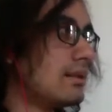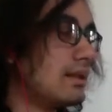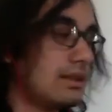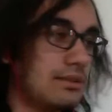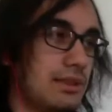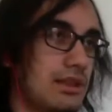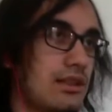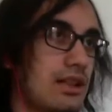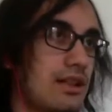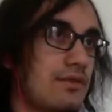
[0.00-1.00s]
And to me, a
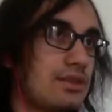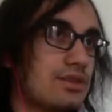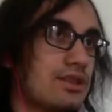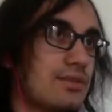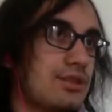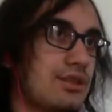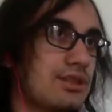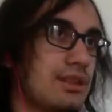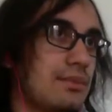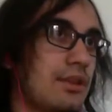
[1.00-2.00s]
lot of the subjects
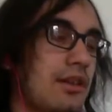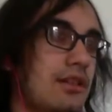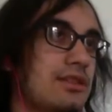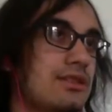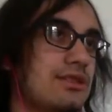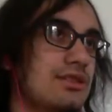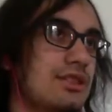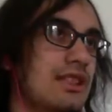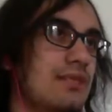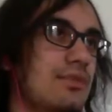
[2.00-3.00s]
that politicians
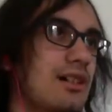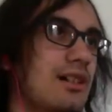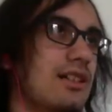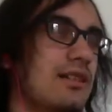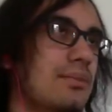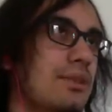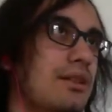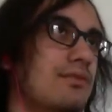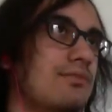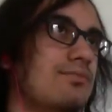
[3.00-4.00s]
keep talking
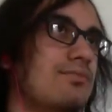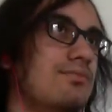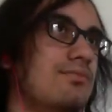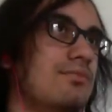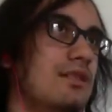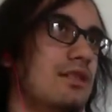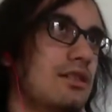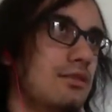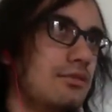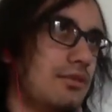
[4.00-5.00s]
about
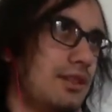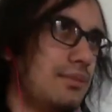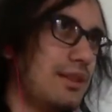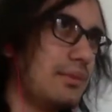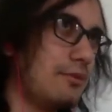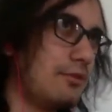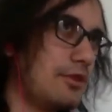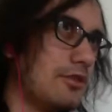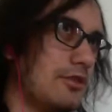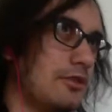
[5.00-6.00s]
really make me
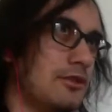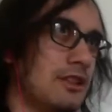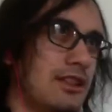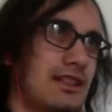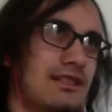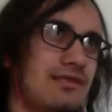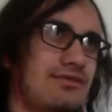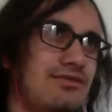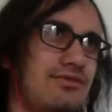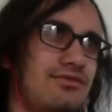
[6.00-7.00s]
wonder if
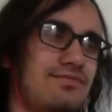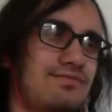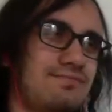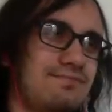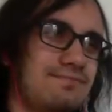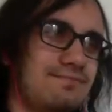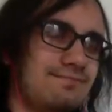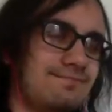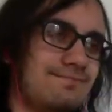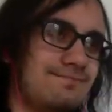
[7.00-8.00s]

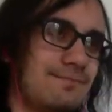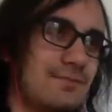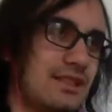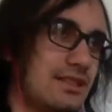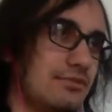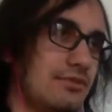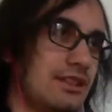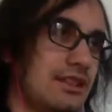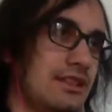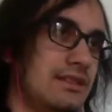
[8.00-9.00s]
this is
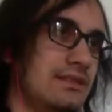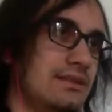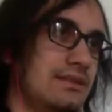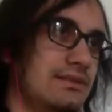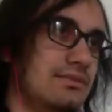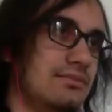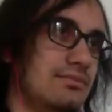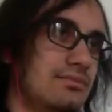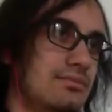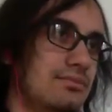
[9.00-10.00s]
really
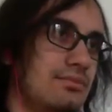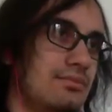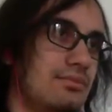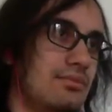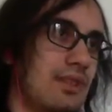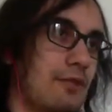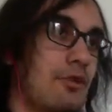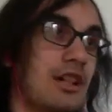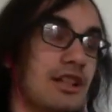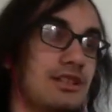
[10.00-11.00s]
like
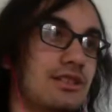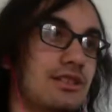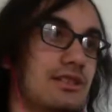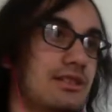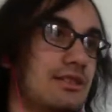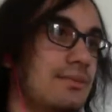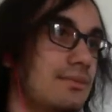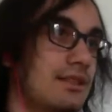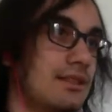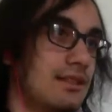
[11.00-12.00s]
rocket science.
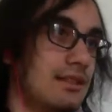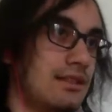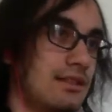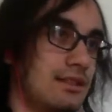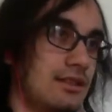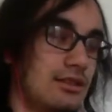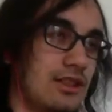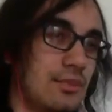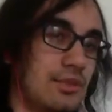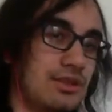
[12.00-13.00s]
They're
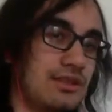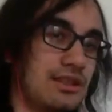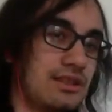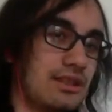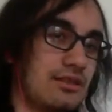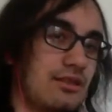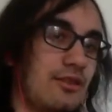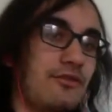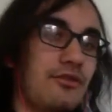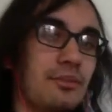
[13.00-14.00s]
talking about something that's like
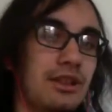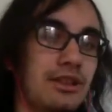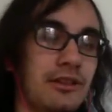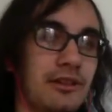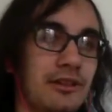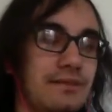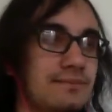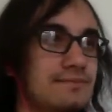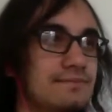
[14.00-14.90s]
unfamiliar to them.